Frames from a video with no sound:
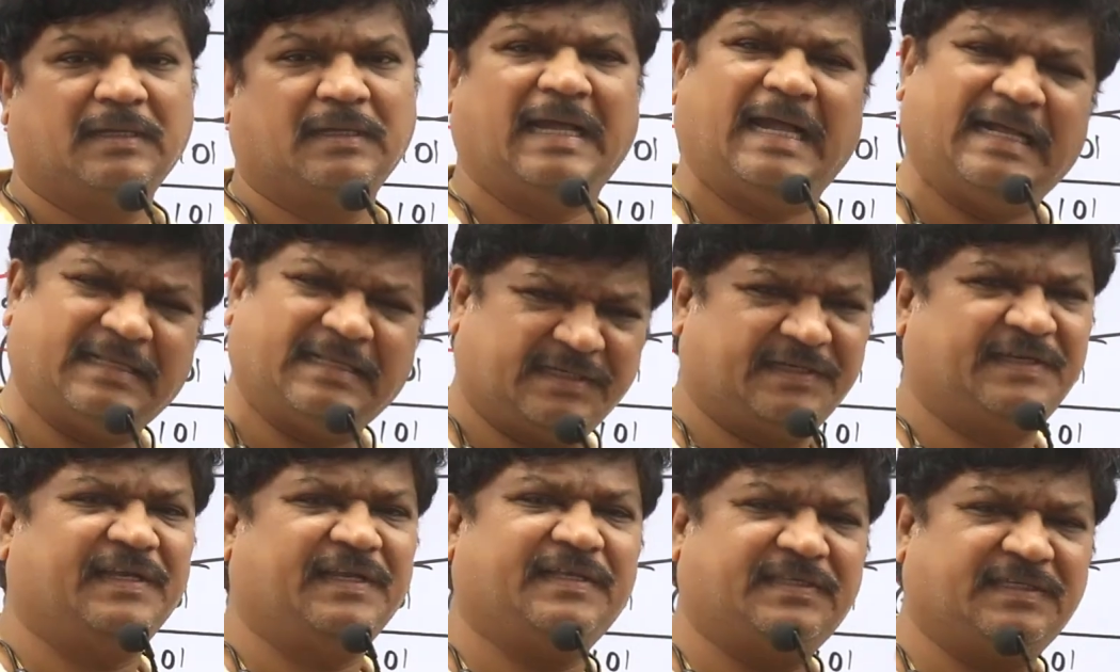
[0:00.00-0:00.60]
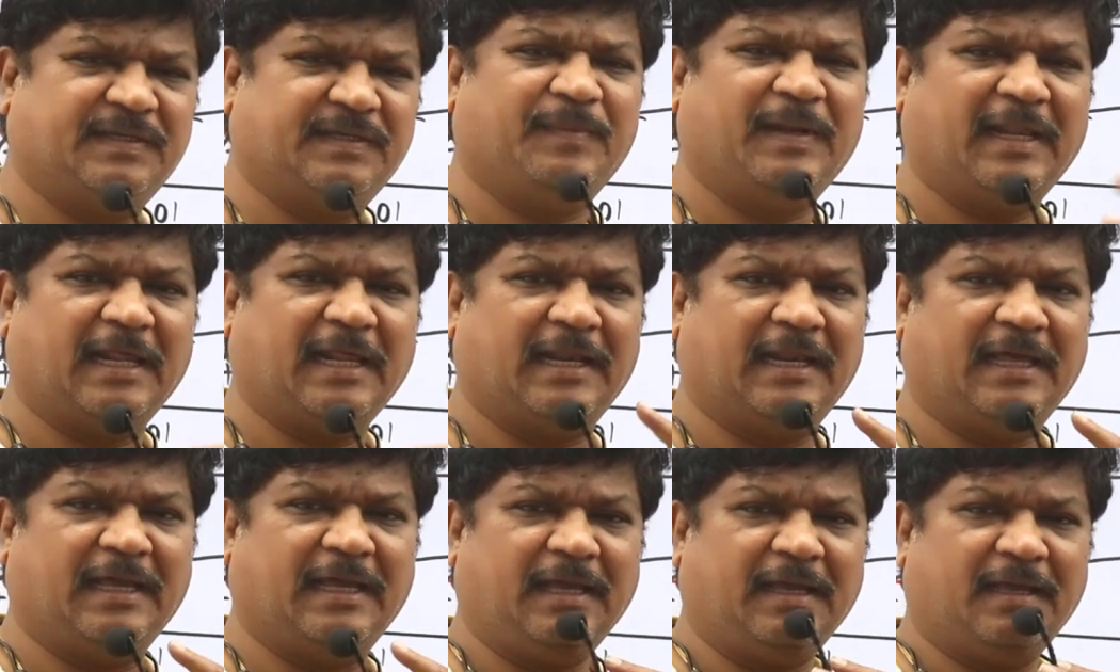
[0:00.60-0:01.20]
As it is,
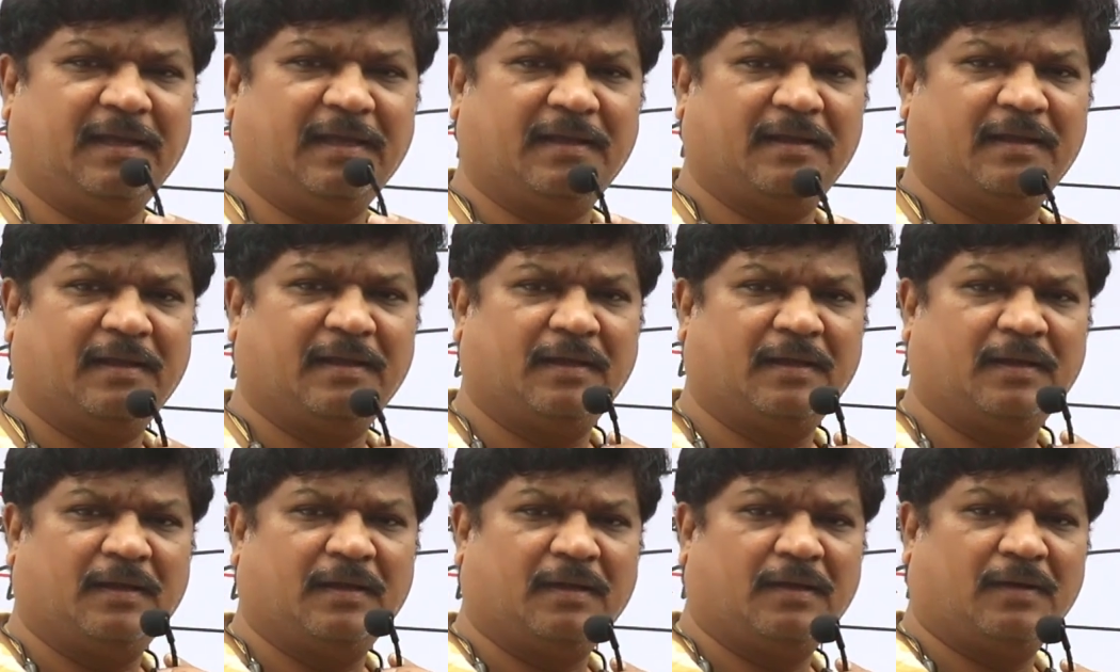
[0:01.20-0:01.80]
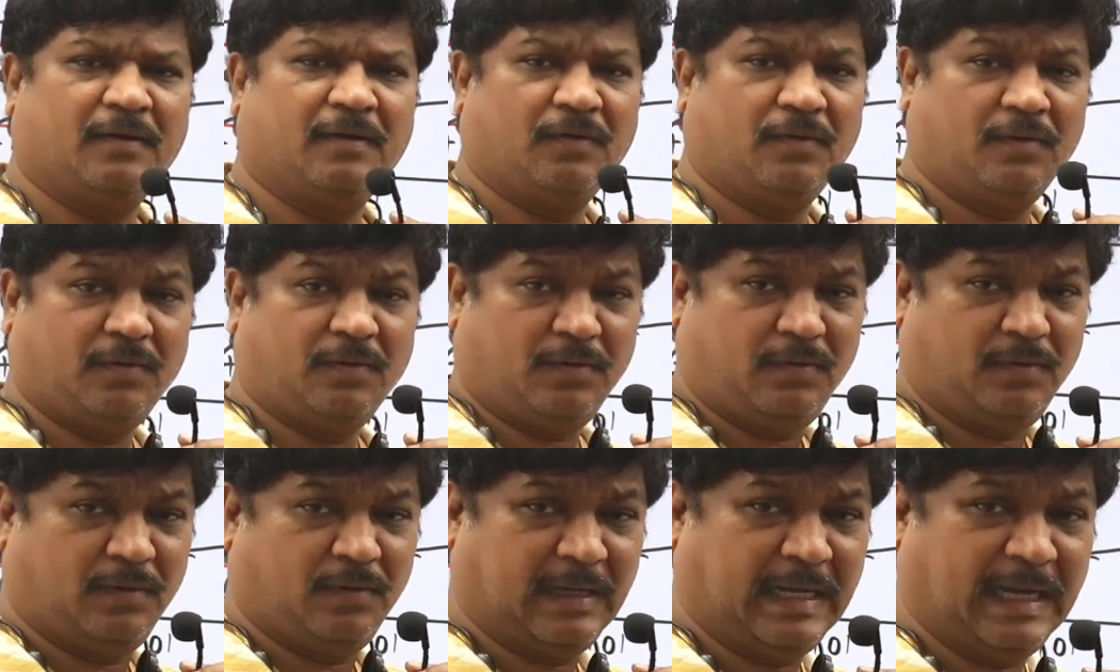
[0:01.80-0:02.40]
similarly,
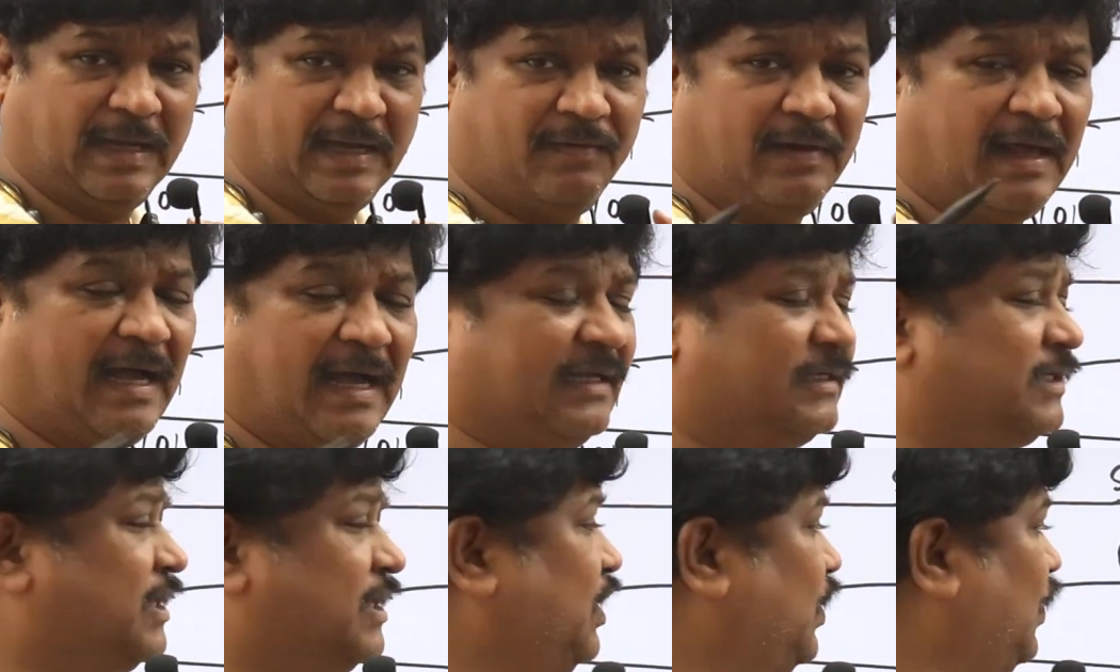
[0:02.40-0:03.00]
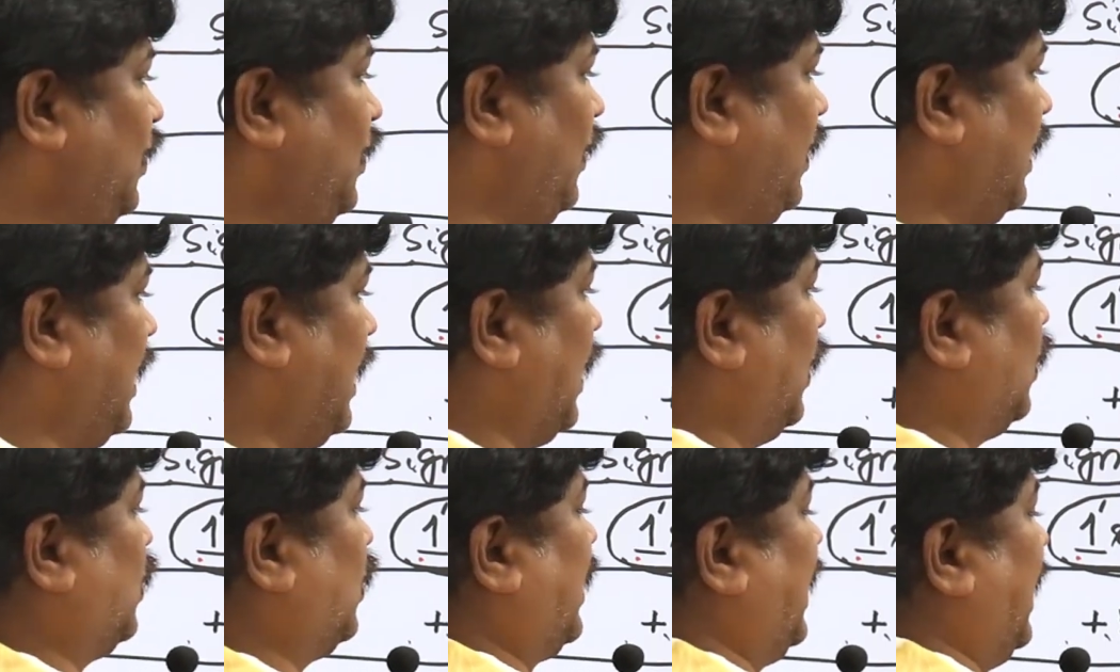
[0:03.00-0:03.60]
I will ask you
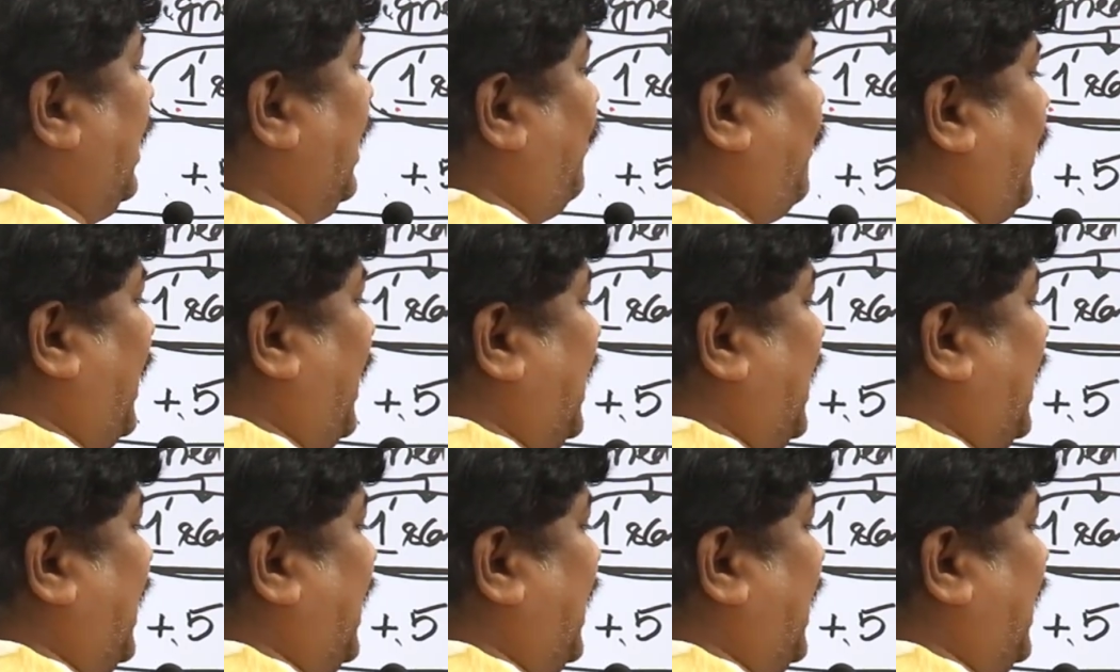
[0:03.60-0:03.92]
how to write